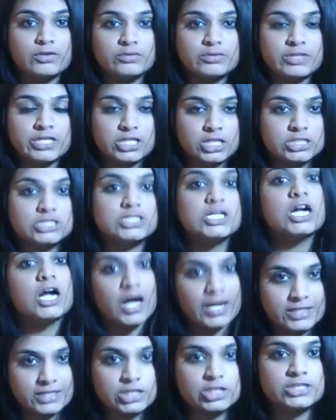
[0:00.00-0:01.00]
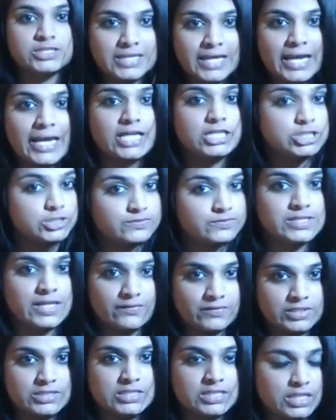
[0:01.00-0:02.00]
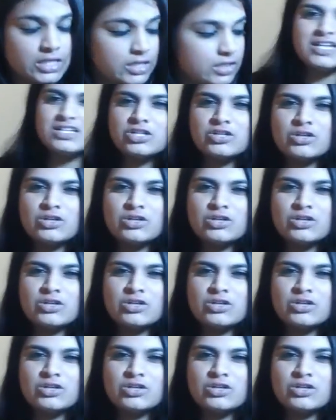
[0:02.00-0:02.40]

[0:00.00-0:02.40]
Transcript: readers are under the age of 17.